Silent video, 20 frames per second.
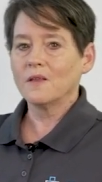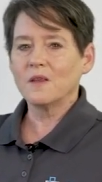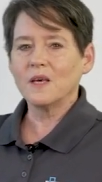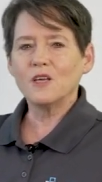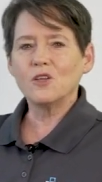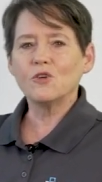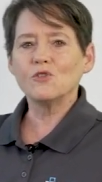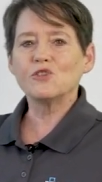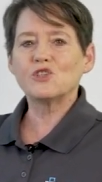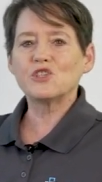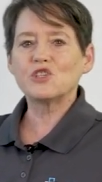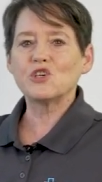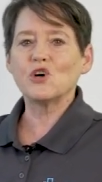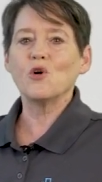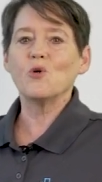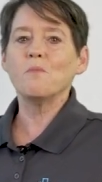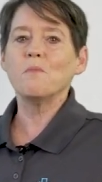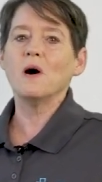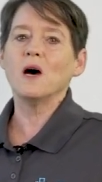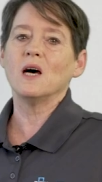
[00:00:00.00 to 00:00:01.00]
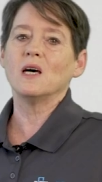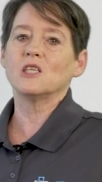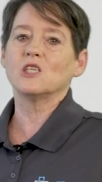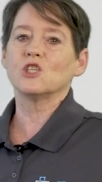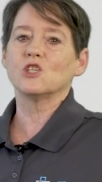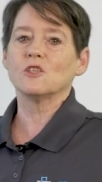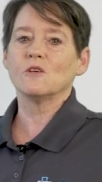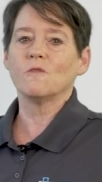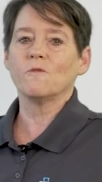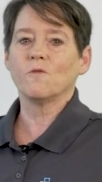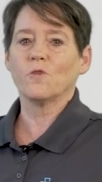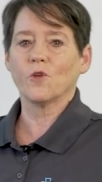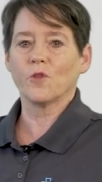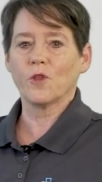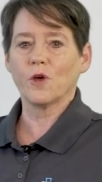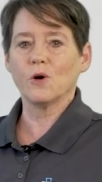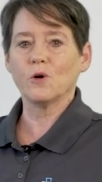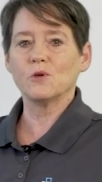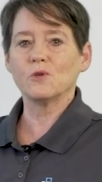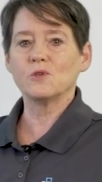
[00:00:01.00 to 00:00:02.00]
They do so much for
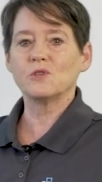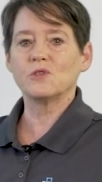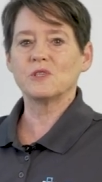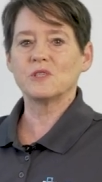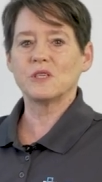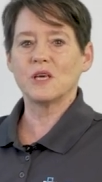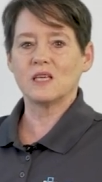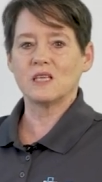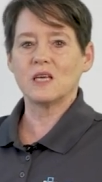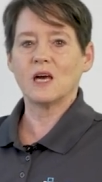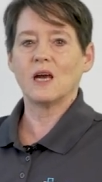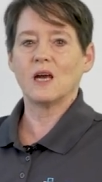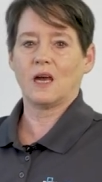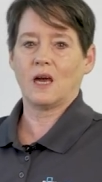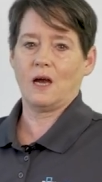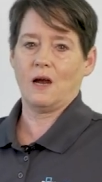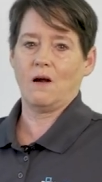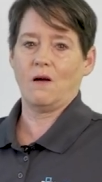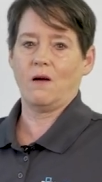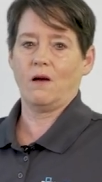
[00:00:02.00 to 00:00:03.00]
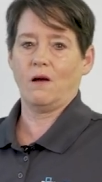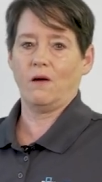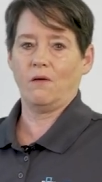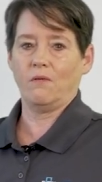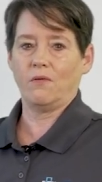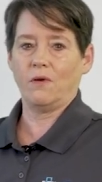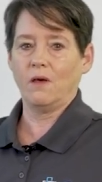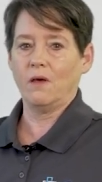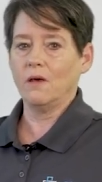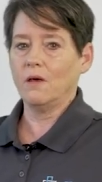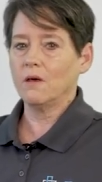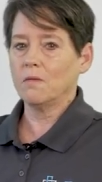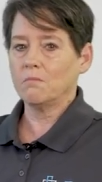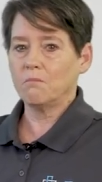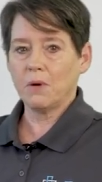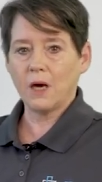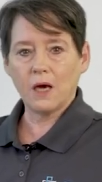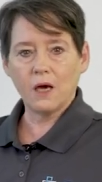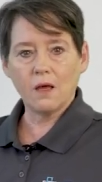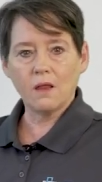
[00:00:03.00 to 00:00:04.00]
those they take care of,
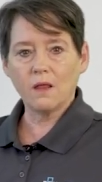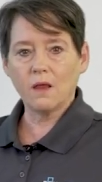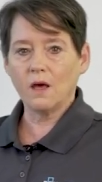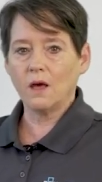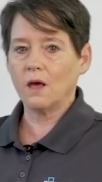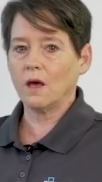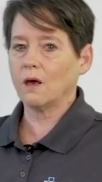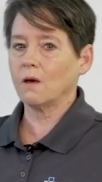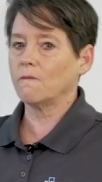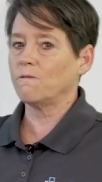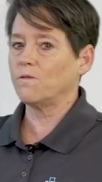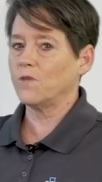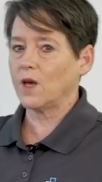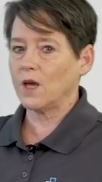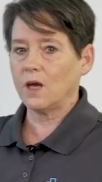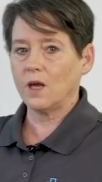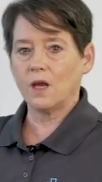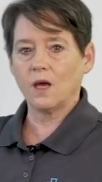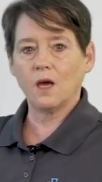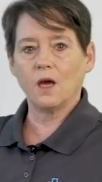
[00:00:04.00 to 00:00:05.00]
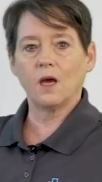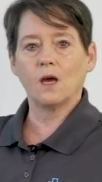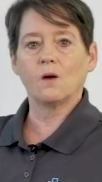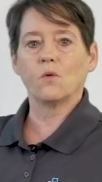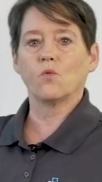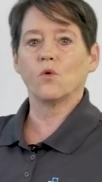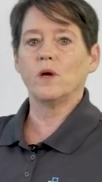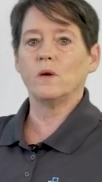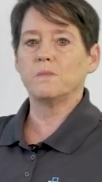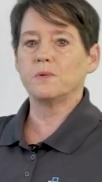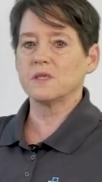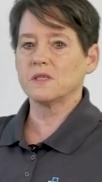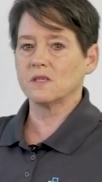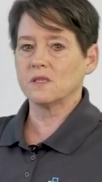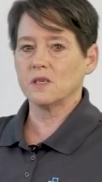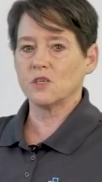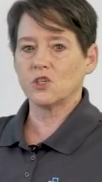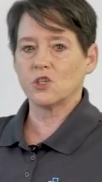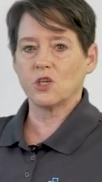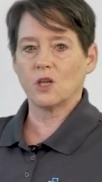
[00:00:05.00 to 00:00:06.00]
bathing, feeding,
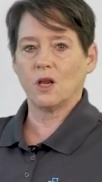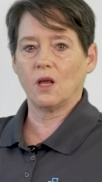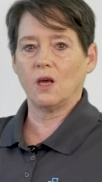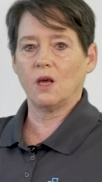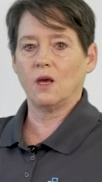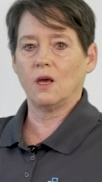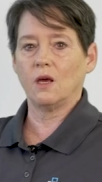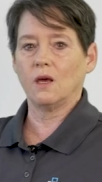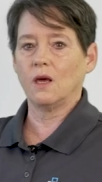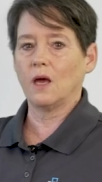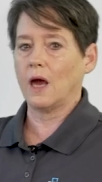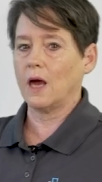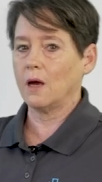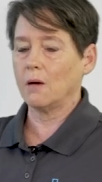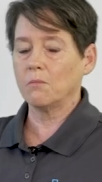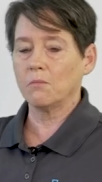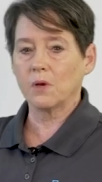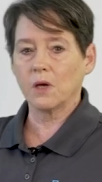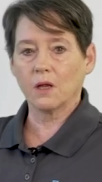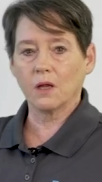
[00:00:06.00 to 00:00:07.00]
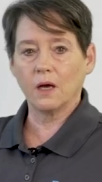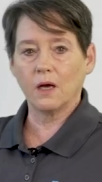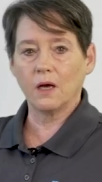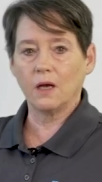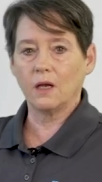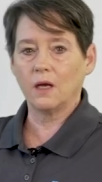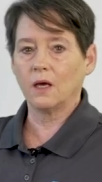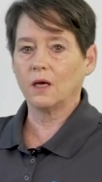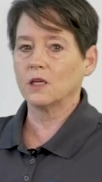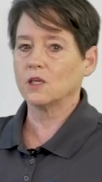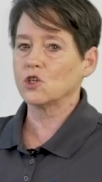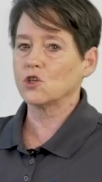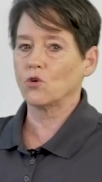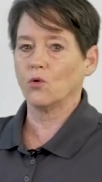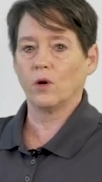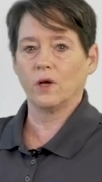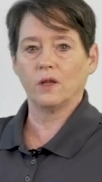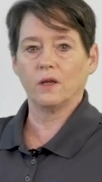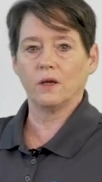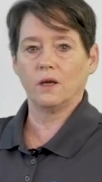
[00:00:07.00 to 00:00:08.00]
repositioning, ambulating, and
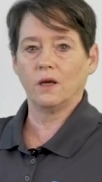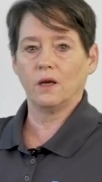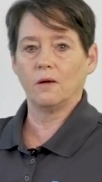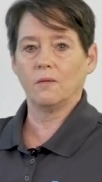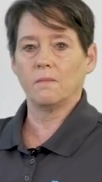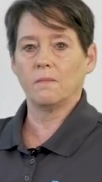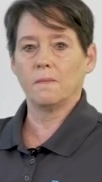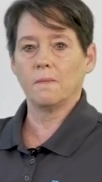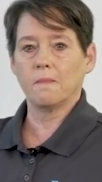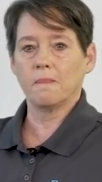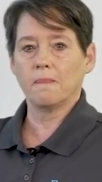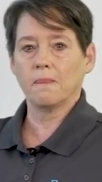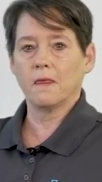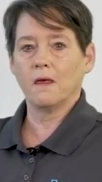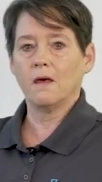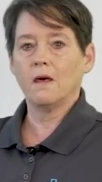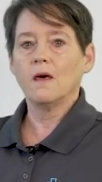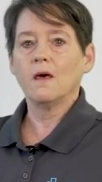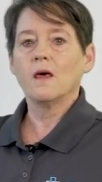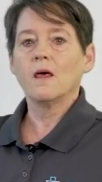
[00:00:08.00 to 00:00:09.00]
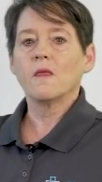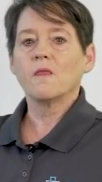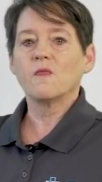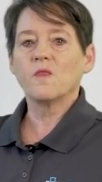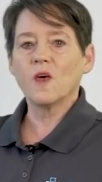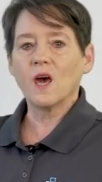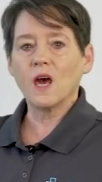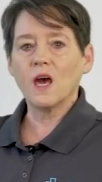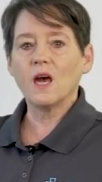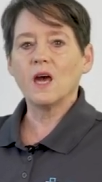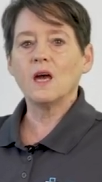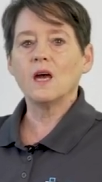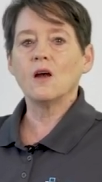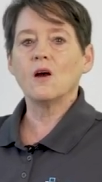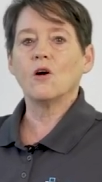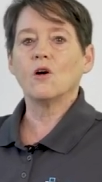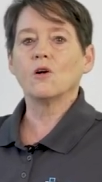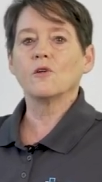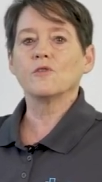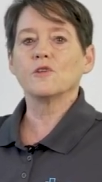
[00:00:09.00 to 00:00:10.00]
toileting. They
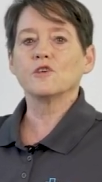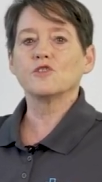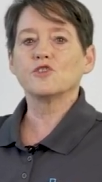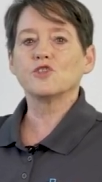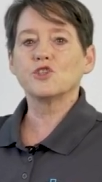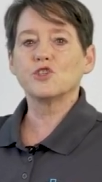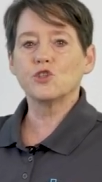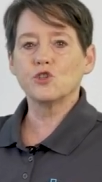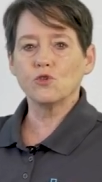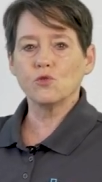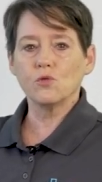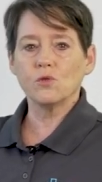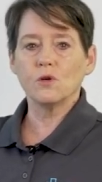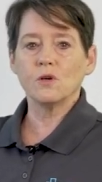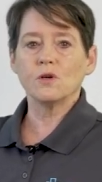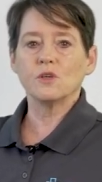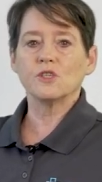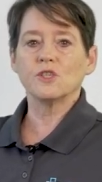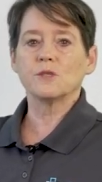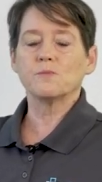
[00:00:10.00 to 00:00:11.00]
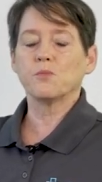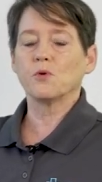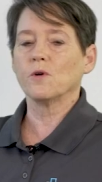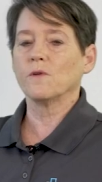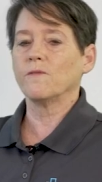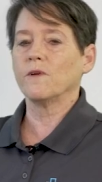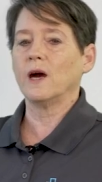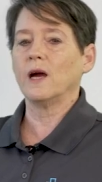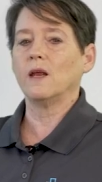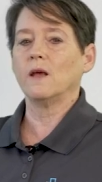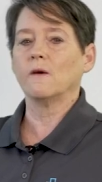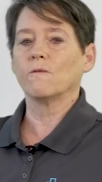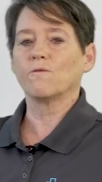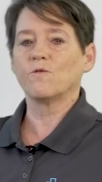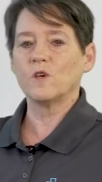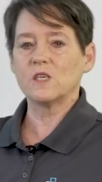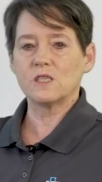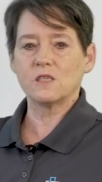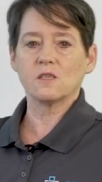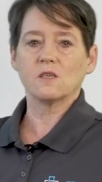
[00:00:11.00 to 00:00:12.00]
are the stewards providing
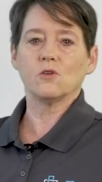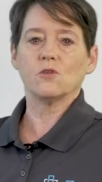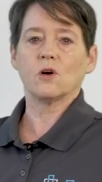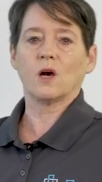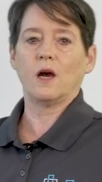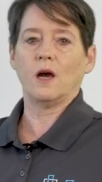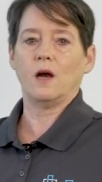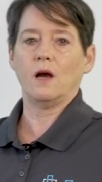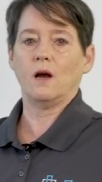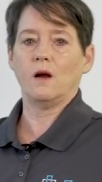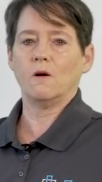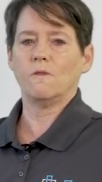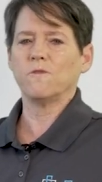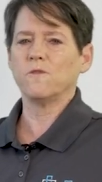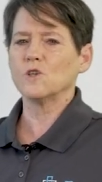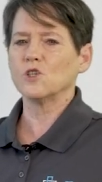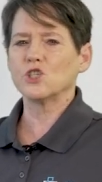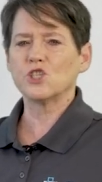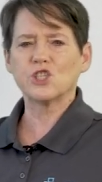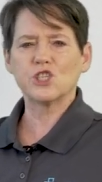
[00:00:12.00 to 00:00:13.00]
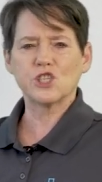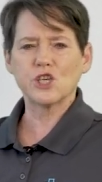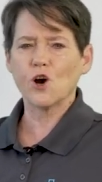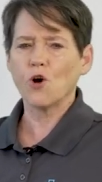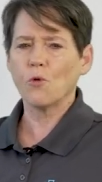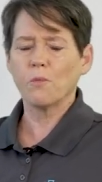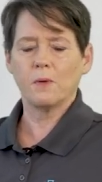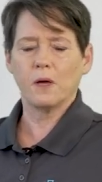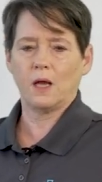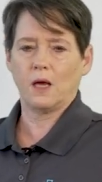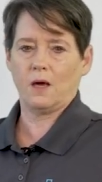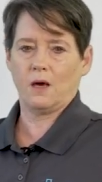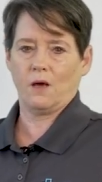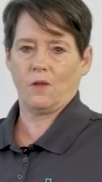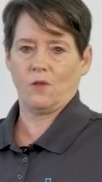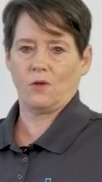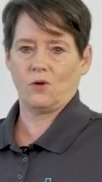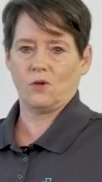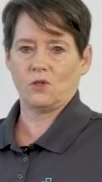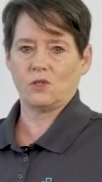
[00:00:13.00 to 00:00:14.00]
physical care for so many
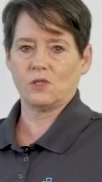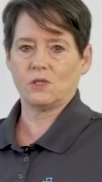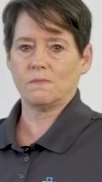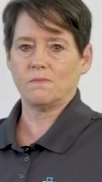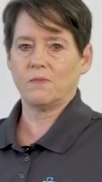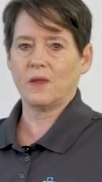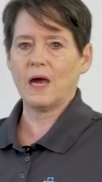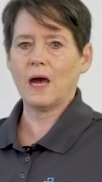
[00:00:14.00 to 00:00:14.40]
others.